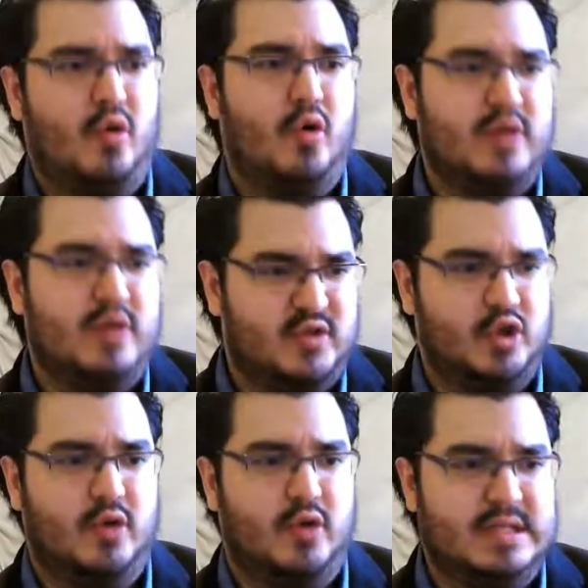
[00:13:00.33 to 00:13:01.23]
All you have to
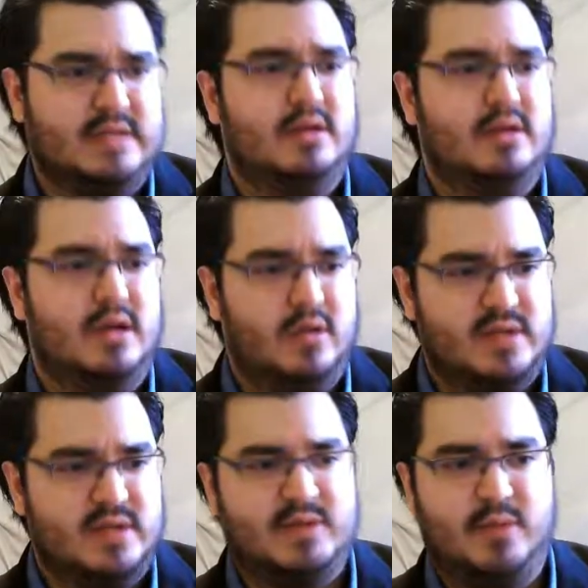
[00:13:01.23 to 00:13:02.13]
know is
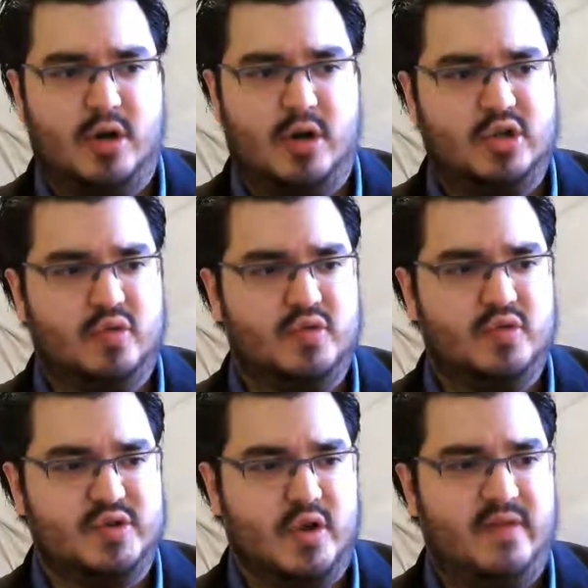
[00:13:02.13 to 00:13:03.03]
receptor
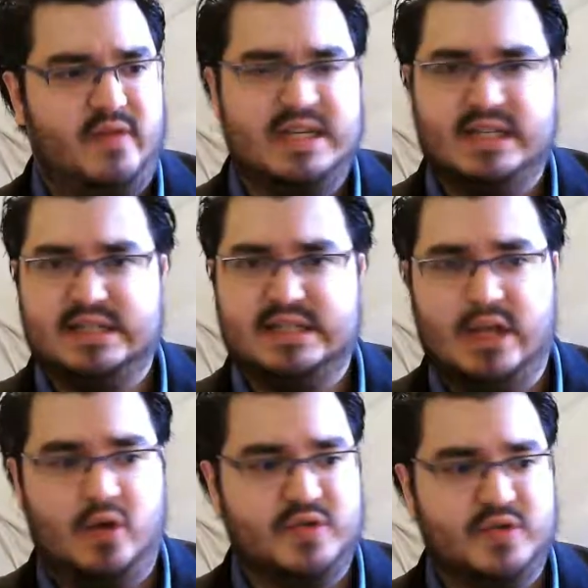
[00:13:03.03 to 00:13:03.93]
molecules, nerve endings,
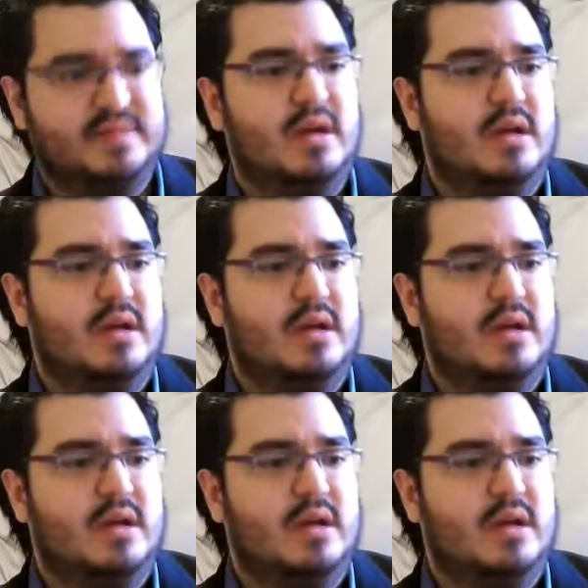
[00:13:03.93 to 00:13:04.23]
cells,